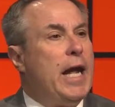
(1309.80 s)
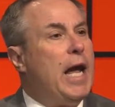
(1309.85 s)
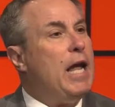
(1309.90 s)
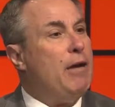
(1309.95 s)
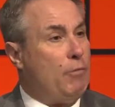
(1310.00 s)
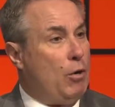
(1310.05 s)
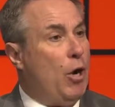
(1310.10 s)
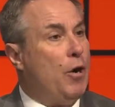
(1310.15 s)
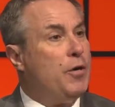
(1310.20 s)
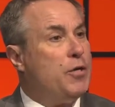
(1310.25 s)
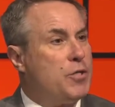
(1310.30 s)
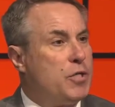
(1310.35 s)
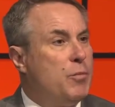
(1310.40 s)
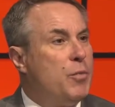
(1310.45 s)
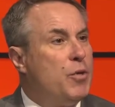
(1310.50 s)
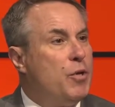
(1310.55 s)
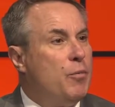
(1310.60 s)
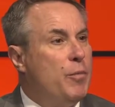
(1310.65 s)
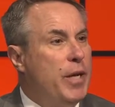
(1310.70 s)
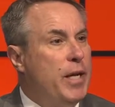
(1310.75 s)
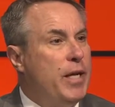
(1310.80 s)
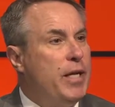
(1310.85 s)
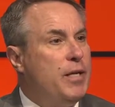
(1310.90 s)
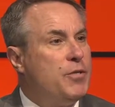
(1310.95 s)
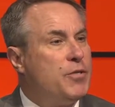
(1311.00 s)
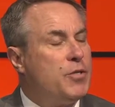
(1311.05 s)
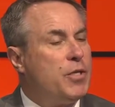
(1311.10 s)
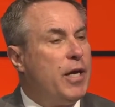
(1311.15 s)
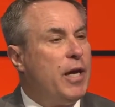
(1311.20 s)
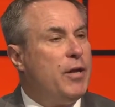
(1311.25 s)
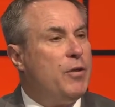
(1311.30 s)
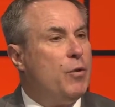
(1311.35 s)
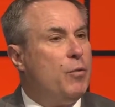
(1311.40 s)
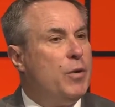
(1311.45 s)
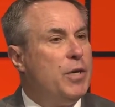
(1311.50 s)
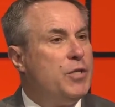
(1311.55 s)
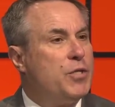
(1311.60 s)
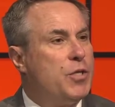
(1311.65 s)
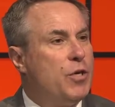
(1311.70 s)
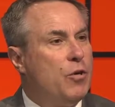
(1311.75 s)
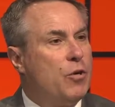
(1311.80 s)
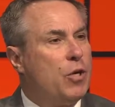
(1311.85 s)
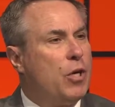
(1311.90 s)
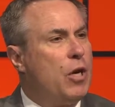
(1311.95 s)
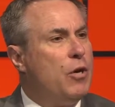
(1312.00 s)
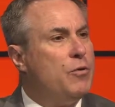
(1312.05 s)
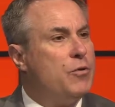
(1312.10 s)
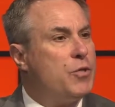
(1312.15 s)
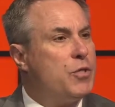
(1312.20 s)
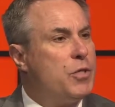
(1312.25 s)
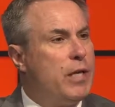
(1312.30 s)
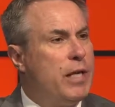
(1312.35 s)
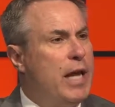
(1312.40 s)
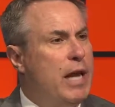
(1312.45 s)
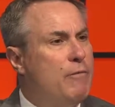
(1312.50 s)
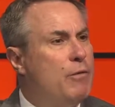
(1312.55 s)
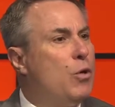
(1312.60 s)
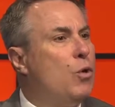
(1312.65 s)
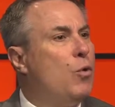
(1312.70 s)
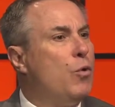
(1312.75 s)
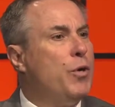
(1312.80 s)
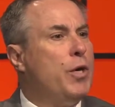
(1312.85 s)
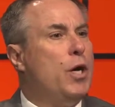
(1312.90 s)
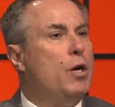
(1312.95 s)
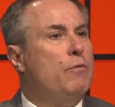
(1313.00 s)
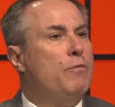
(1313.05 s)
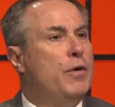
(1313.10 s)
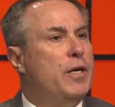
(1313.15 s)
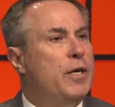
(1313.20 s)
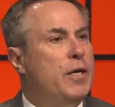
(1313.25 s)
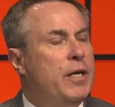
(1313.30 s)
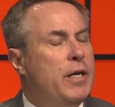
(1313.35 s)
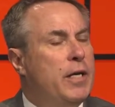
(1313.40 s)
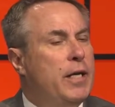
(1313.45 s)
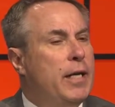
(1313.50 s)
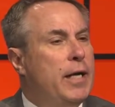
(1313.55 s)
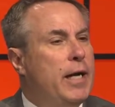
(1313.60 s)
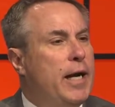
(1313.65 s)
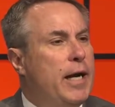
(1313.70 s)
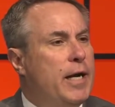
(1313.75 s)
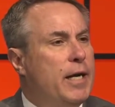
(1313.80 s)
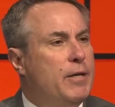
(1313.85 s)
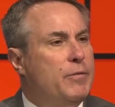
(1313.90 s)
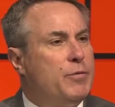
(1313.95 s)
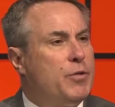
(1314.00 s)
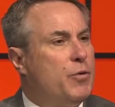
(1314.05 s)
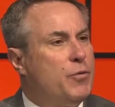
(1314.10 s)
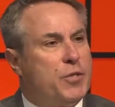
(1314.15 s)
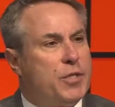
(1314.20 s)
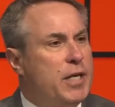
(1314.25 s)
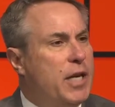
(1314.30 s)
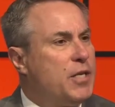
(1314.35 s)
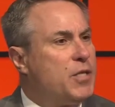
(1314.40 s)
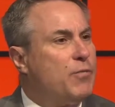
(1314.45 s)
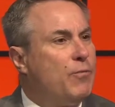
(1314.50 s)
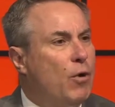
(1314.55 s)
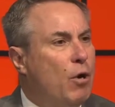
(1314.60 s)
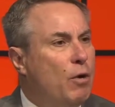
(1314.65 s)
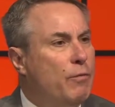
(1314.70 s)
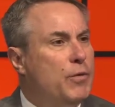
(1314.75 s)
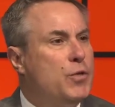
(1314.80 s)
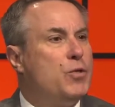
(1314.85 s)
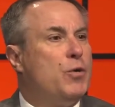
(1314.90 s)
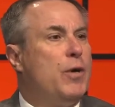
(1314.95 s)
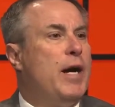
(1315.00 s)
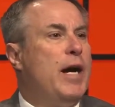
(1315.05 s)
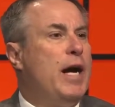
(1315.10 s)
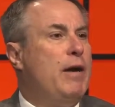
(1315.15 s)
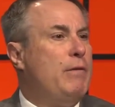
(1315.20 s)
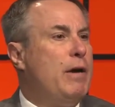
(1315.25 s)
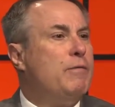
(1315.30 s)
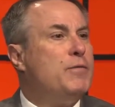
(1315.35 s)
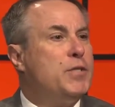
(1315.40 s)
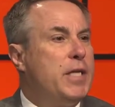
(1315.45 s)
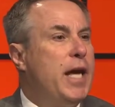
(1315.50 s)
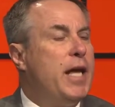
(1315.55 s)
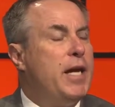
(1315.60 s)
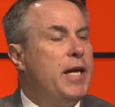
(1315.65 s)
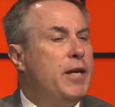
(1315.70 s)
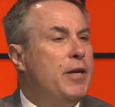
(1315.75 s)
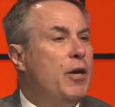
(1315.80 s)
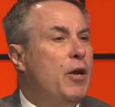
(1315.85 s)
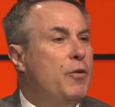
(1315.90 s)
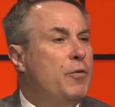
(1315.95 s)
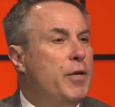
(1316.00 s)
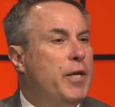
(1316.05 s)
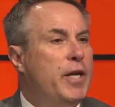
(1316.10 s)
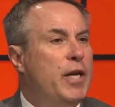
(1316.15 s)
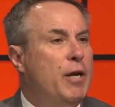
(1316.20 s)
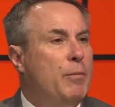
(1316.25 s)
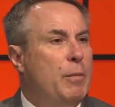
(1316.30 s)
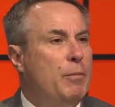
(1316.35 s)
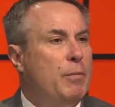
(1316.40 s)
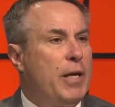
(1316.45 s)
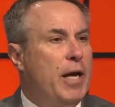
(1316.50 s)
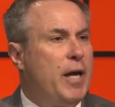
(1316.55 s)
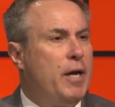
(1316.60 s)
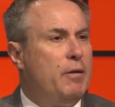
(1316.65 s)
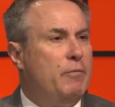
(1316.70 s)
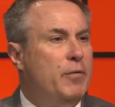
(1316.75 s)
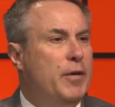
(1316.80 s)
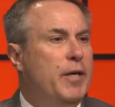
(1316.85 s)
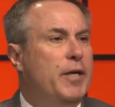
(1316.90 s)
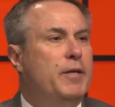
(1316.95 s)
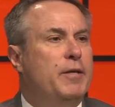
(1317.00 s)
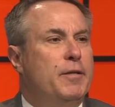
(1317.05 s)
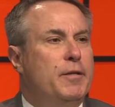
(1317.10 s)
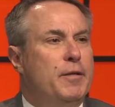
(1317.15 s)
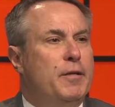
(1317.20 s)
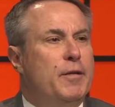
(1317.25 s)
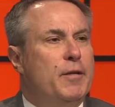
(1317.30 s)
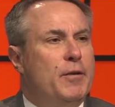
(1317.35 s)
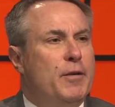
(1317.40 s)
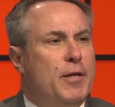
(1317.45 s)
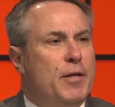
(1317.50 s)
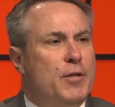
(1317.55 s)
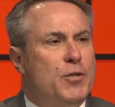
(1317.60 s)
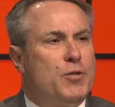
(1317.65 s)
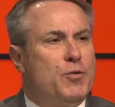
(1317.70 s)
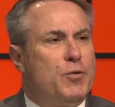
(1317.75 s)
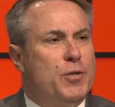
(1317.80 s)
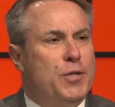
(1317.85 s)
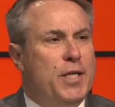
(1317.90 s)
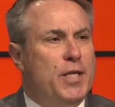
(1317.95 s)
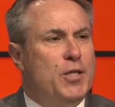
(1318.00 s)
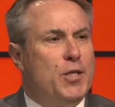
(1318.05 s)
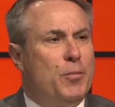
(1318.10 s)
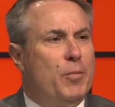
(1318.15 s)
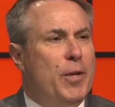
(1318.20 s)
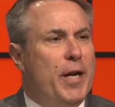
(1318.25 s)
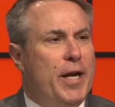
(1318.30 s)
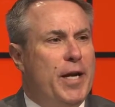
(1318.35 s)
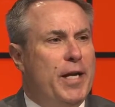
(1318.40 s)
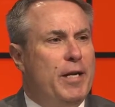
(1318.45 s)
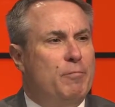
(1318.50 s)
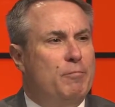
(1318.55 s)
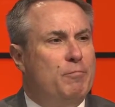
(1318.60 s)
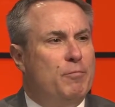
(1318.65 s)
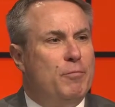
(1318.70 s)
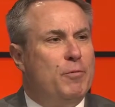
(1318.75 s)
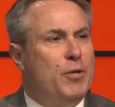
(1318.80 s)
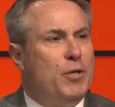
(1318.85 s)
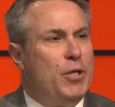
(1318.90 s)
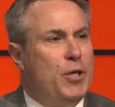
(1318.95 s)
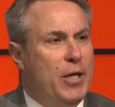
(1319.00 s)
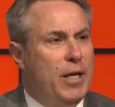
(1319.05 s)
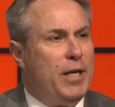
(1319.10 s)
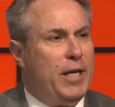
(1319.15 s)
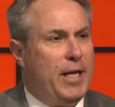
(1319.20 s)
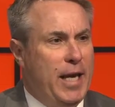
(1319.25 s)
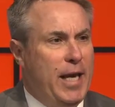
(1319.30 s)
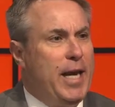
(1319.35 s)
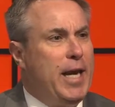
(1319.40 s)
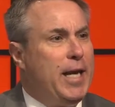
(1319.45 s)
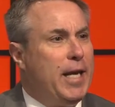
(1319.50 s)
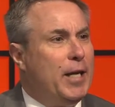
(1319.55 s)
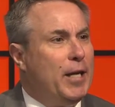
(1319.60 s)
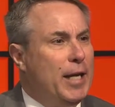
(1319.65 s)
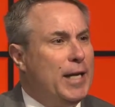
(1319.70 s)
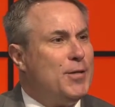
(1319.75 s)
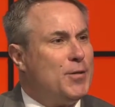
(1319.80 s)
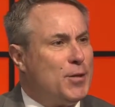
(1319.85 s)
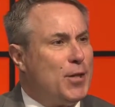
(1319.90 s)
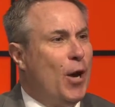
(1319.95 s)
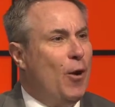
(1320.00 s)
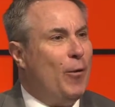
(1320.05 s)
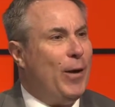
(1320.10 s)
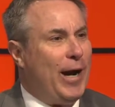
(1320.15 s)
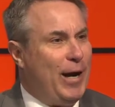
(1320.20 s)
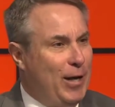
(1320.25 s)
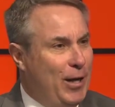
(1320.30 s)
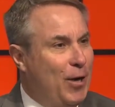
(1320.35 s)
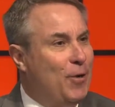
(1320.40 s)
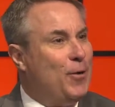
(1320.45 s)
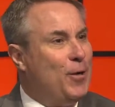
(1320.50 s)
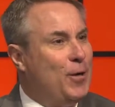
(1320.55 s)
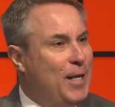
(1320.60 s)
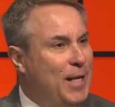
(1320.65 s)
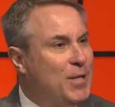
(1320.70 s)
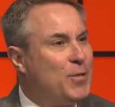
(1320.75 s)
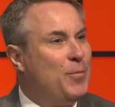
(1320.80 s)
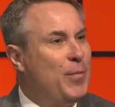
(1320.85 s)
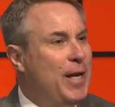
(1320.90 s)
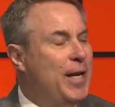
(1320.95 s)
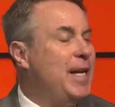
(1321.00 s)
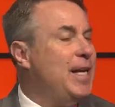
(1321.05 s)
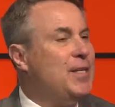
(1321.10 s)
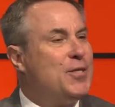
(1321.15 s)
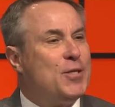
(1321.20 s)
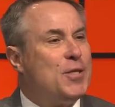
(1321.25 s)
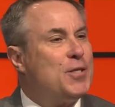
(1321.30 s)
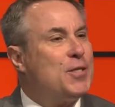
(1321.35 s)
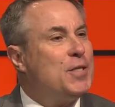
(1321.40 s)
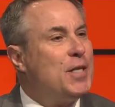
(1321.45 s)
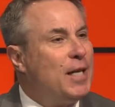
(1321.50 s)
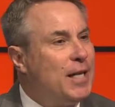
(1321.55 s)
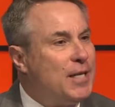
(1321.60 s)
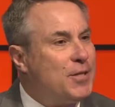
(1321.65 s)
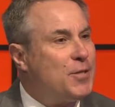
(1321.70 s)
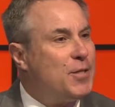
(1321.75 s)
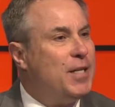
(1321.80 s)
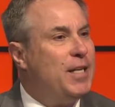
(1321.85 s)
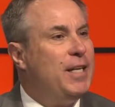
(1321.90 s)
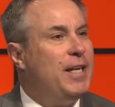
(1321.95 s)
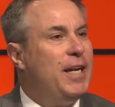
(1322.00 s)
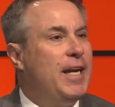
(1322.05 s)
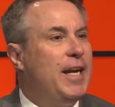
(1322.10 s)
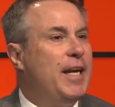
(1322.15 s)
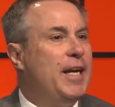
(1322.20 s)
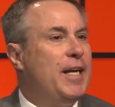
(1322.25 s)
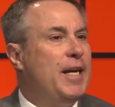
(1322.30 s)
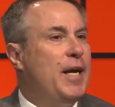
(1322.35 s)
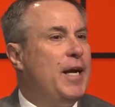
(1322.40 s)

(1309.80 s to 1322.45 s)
I have gone to some of their meetings, uh, the ones that are close, they have in Cordova, uh, so it's not as far of a drive. I've sat in on them. I'm kind of a, a strategic planning geek, and so I go to these meetings just to listen, and